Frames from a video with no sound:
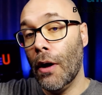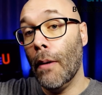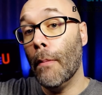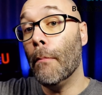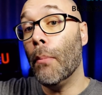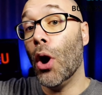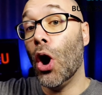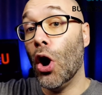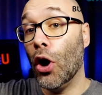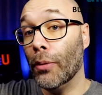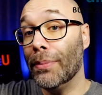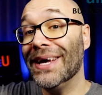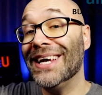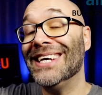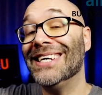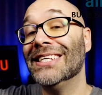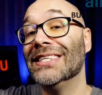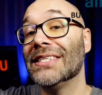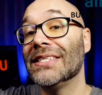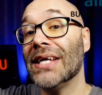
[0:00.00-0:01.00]
bulb
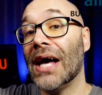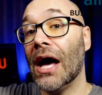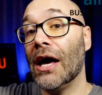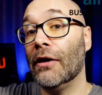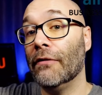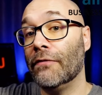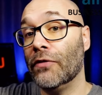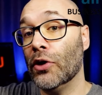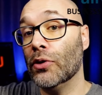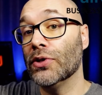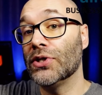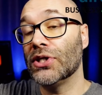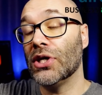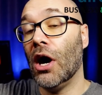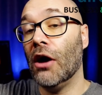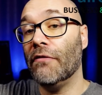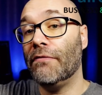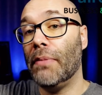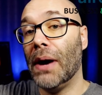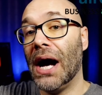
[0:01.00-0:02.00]
inside of those
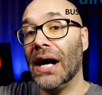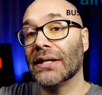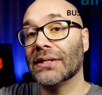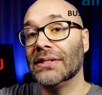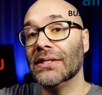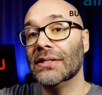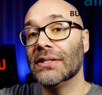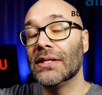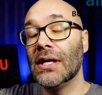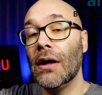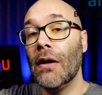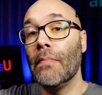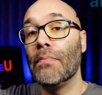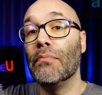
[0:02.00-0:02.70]
soft boxes,